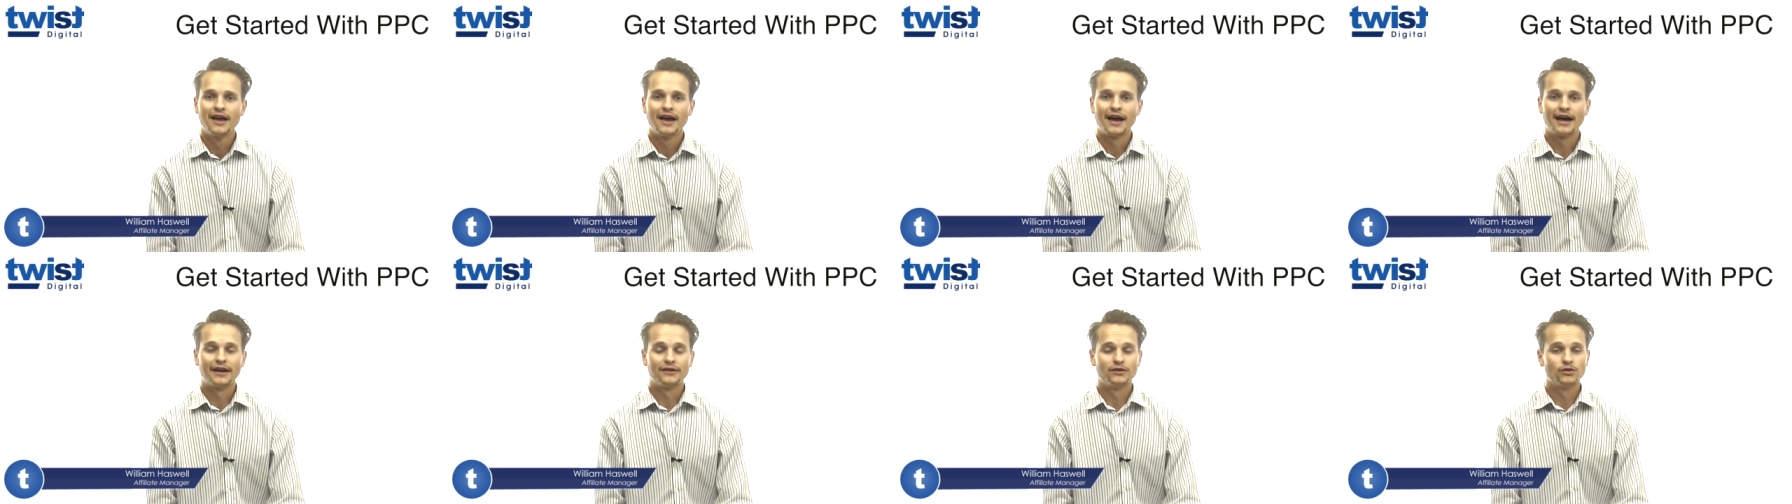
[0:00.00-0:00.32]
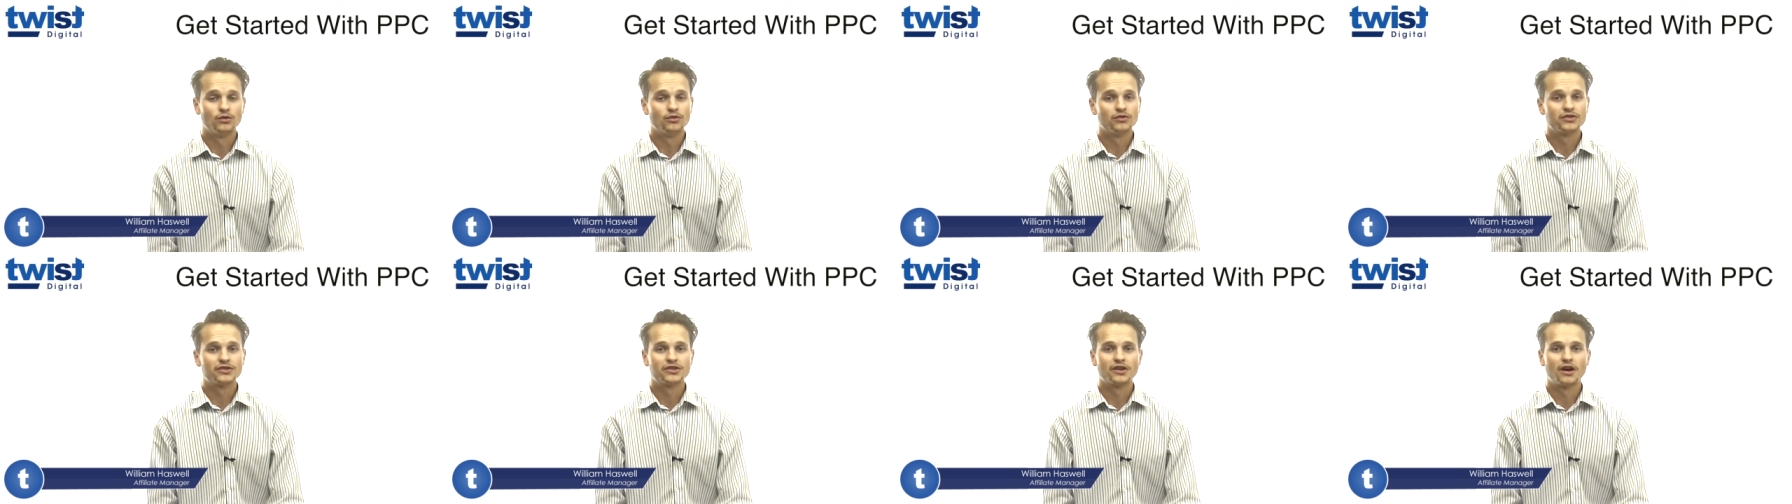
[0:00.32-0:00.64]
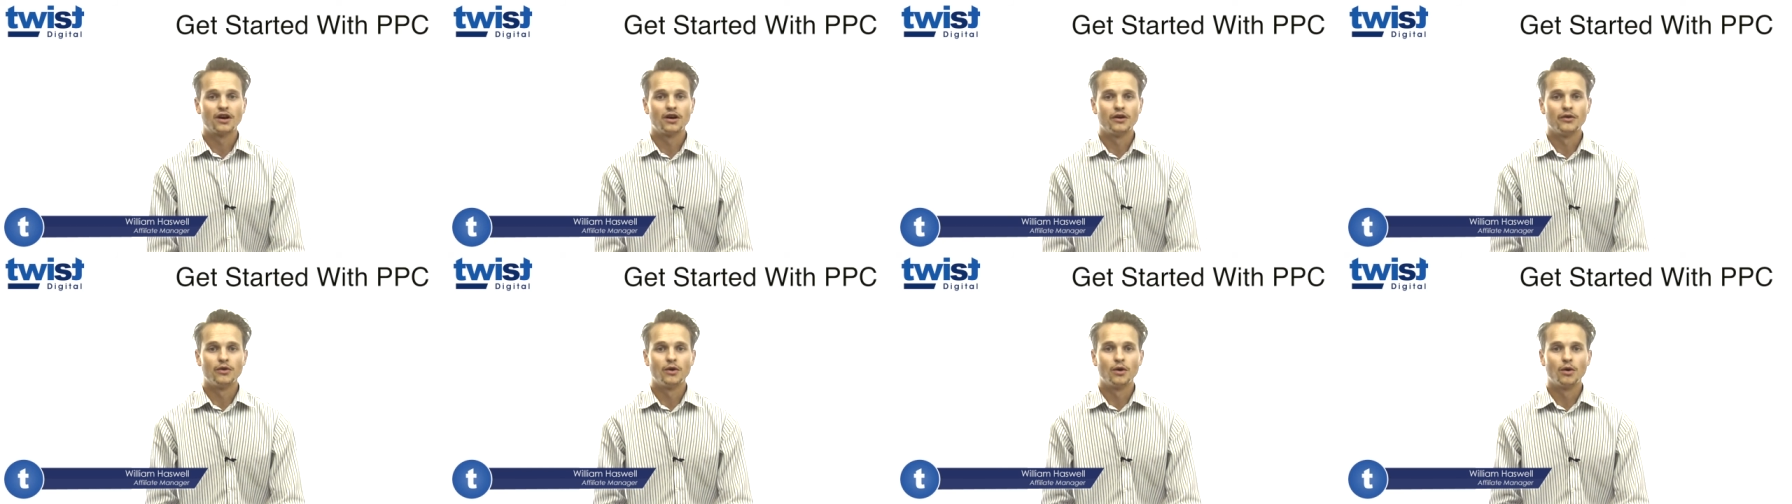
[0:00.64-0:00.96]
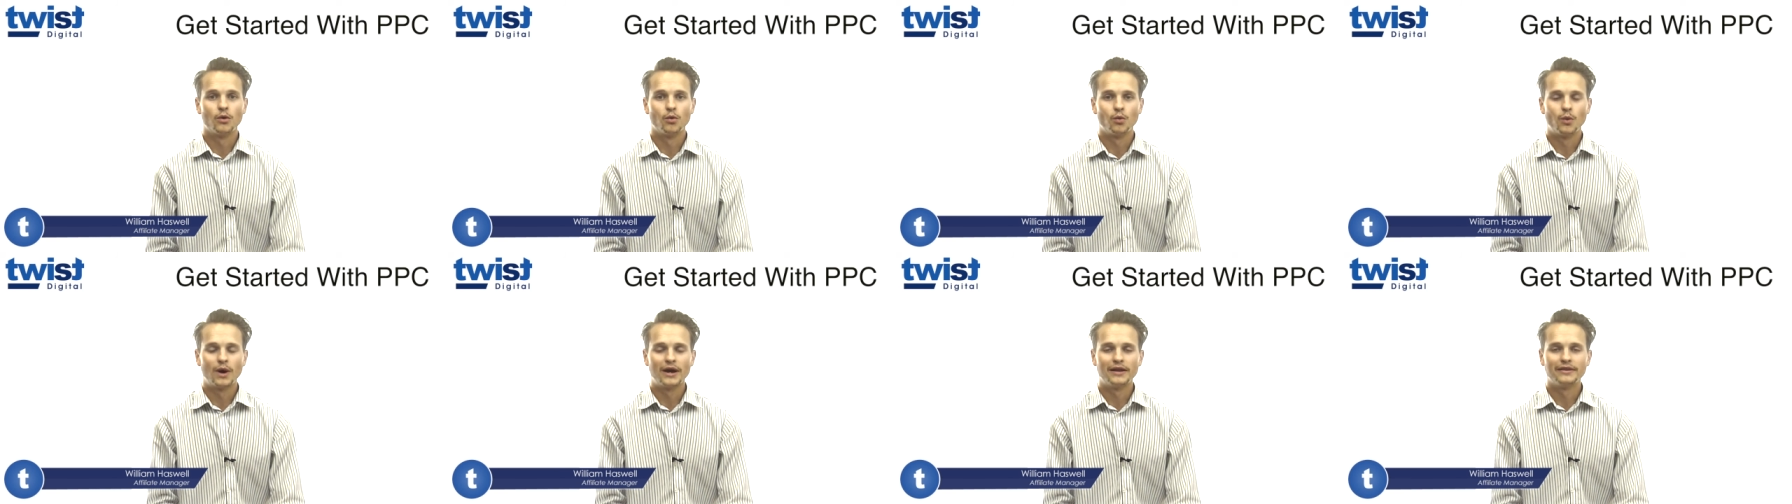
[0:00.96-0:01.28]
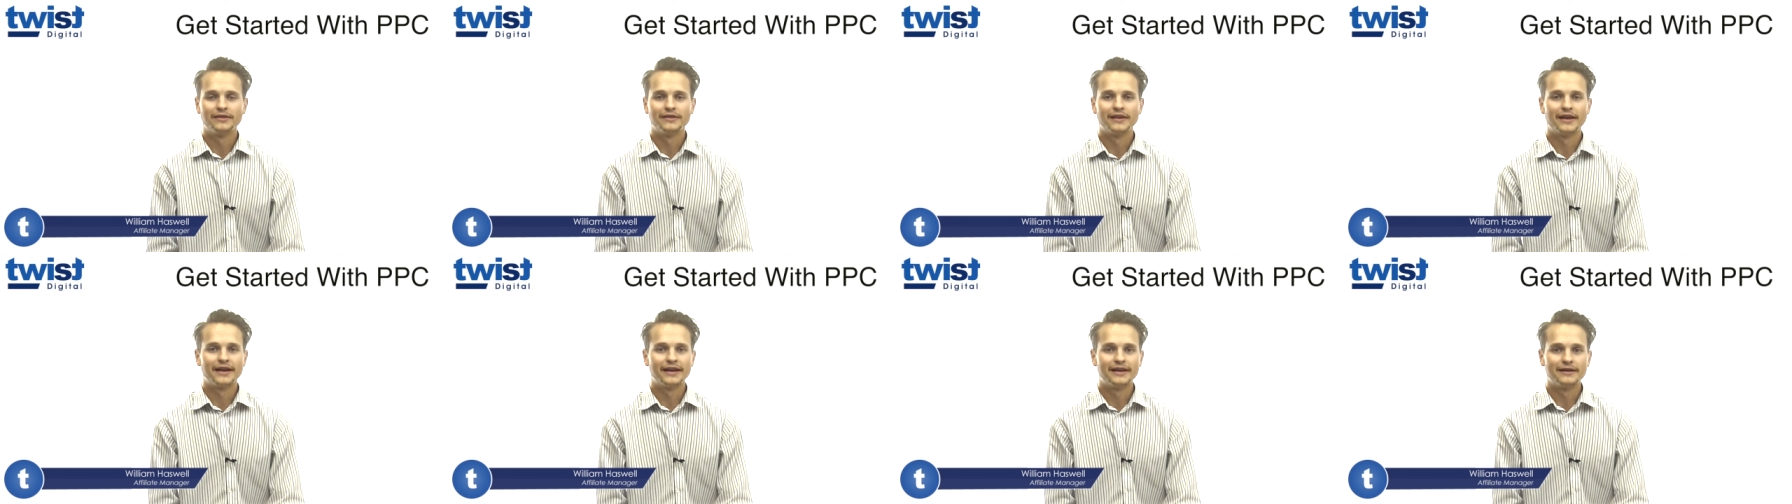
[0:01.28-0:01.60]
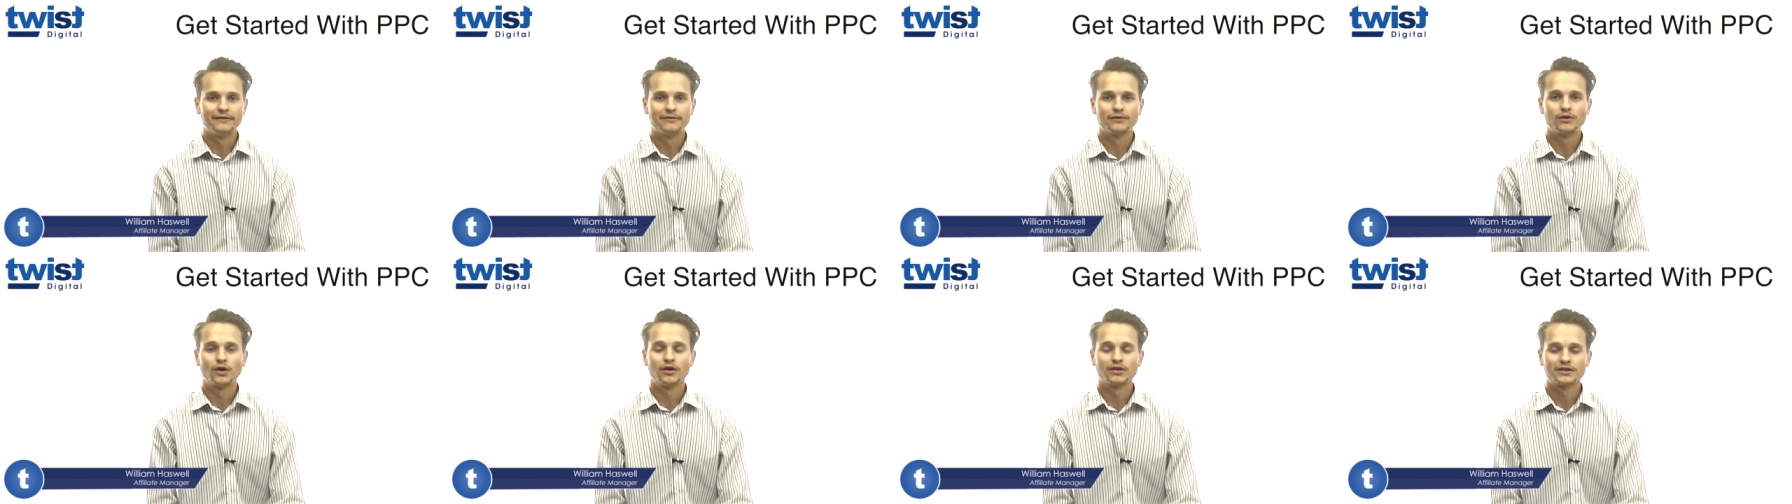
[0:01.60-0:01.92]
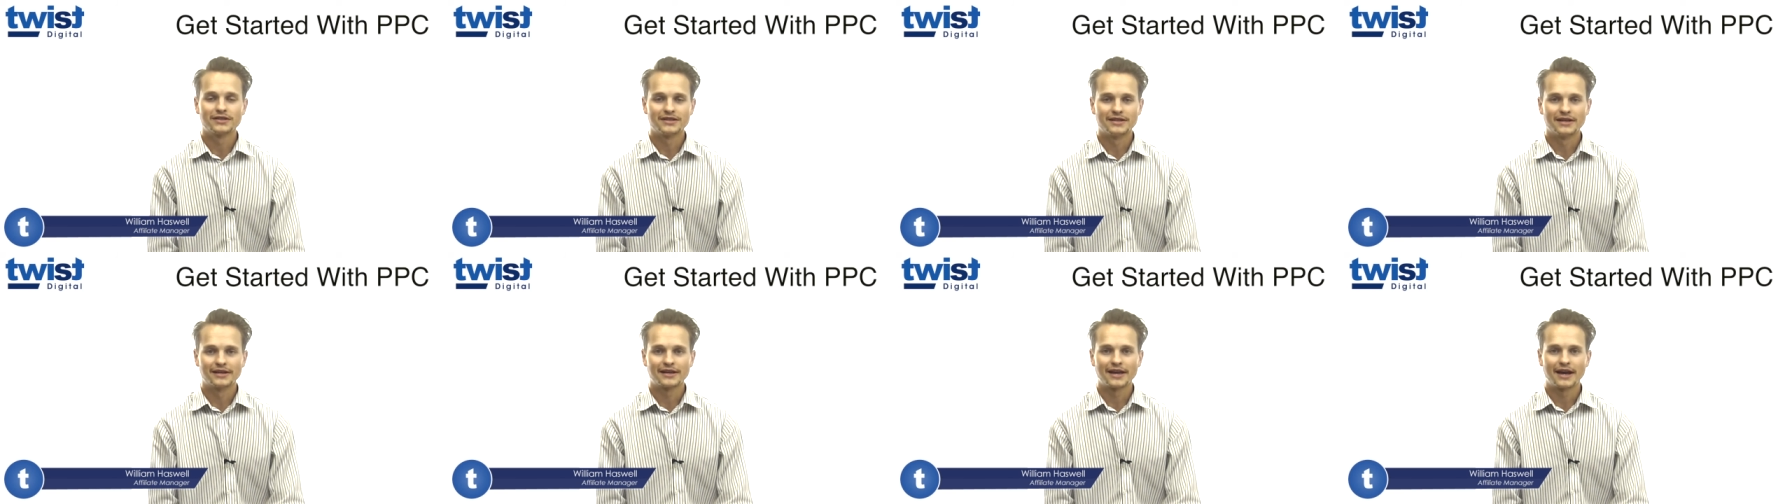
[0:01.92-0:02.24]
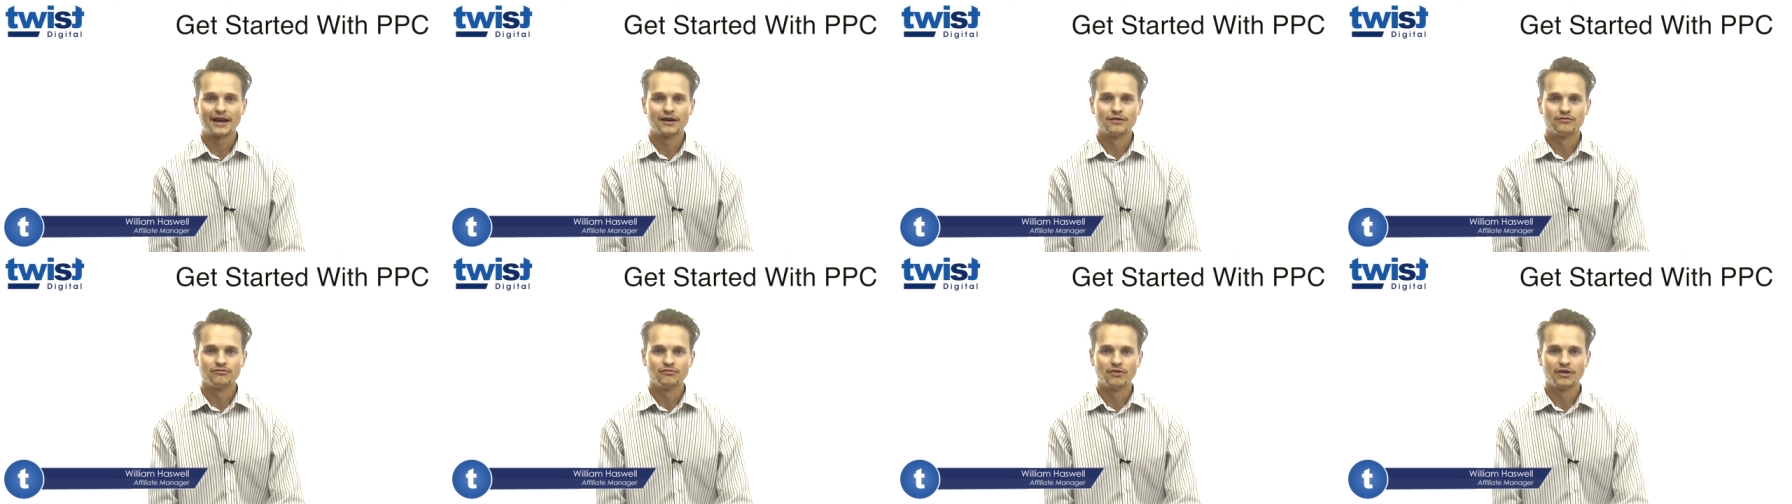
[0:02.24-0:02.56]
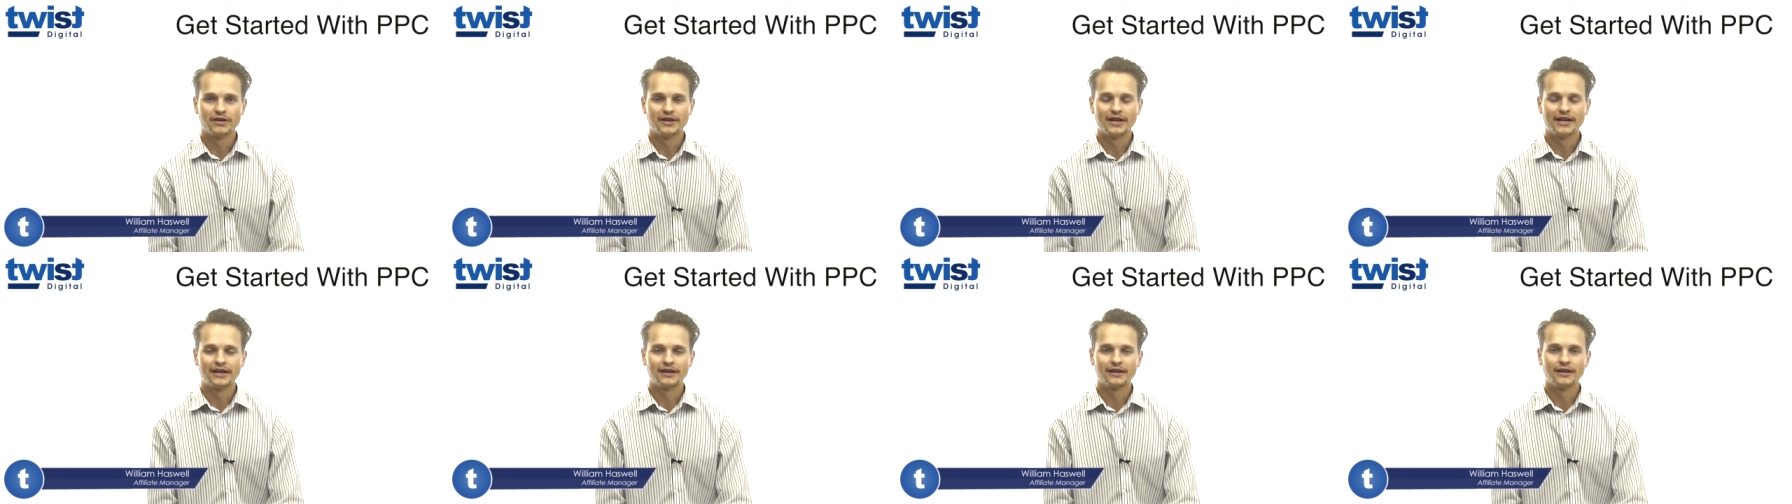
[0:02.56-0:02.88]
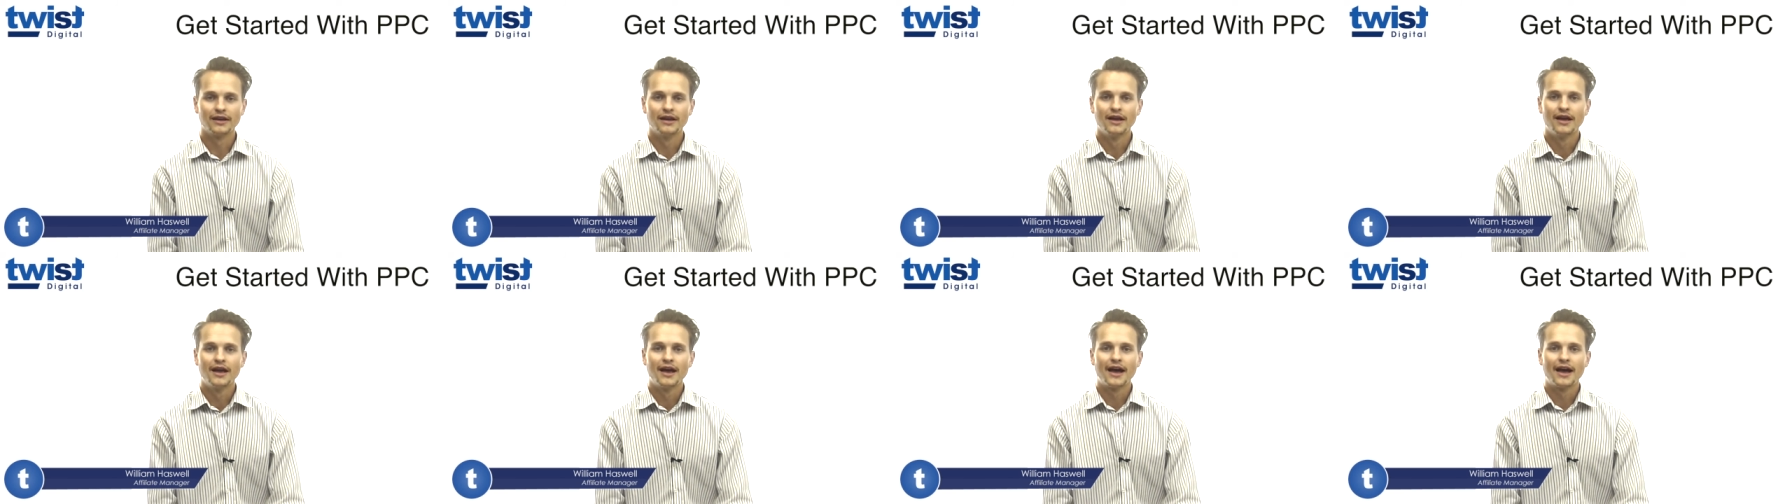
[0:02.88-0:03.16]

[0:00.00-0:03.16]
and also when they've got an account running,